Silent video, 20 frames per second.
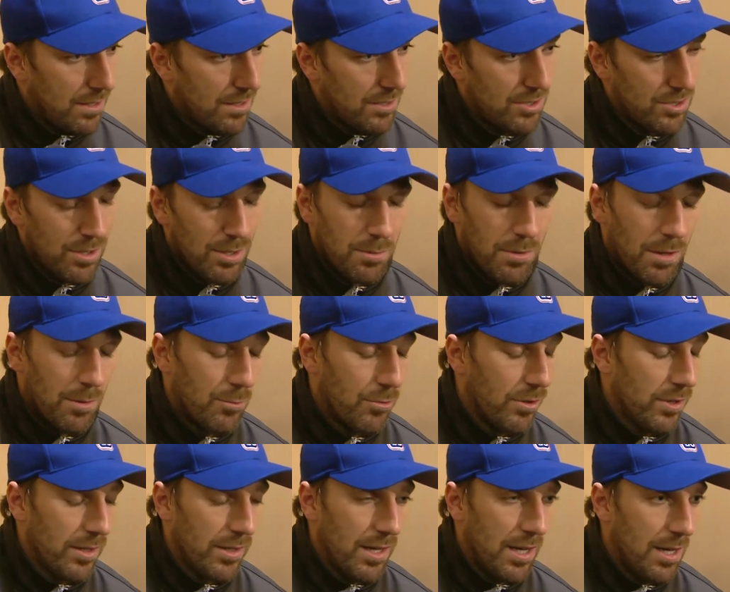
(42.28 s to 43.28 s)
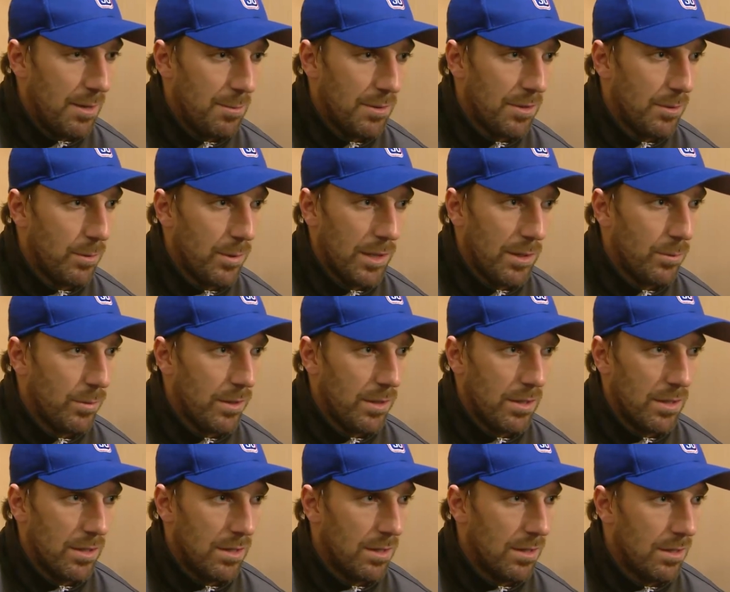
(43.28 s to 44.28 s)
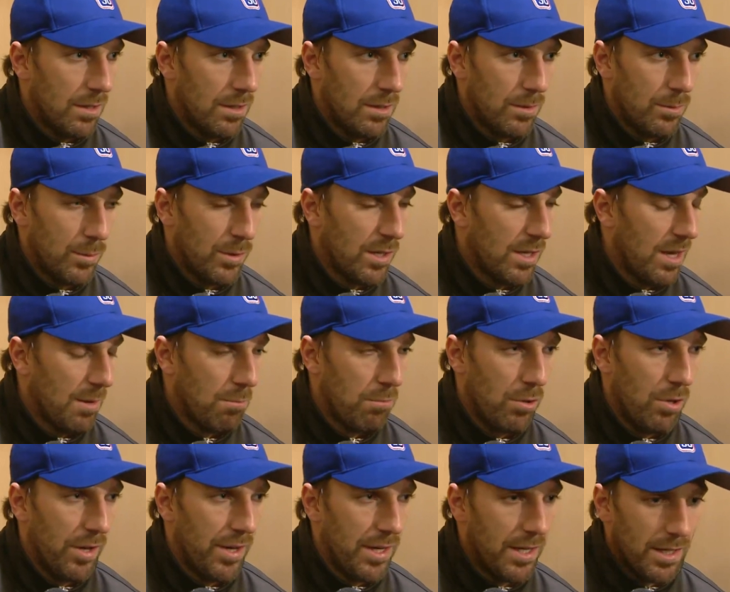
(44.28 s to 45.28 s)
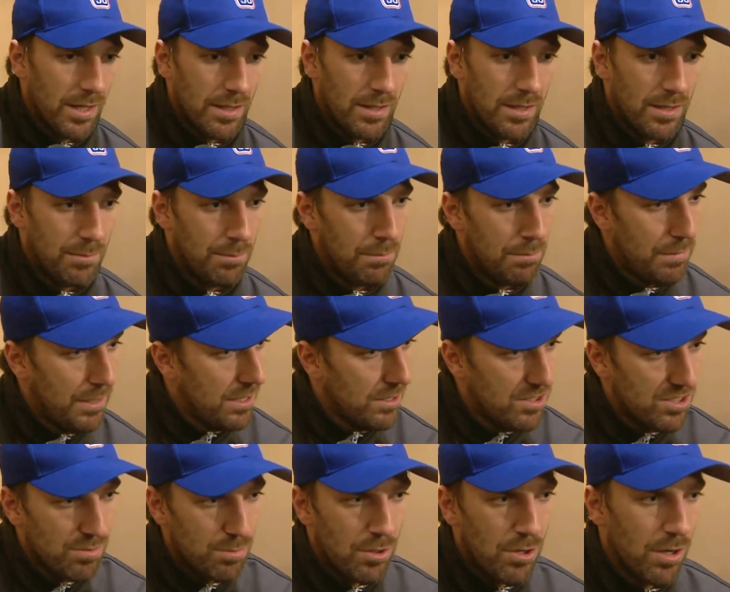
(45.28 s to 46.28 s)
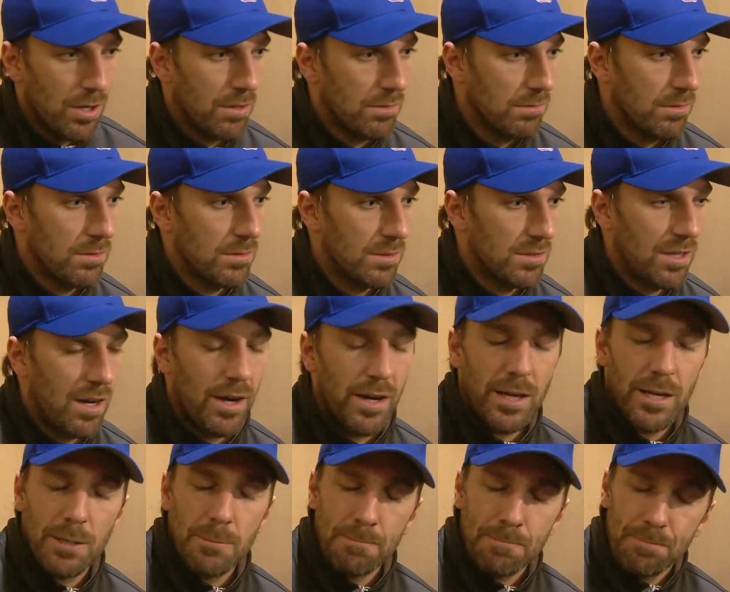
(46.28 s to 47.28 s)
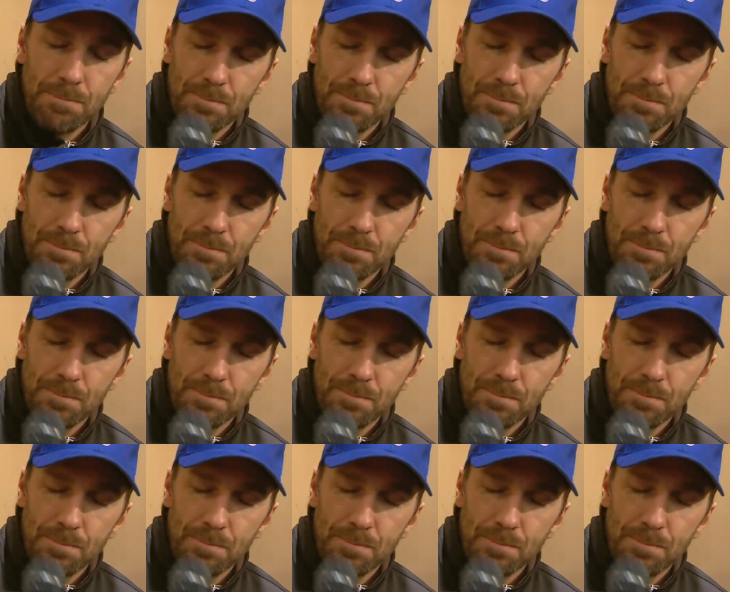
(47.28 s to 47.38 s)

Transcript: So I'm really happy the way we kept playing and being smart the entire game.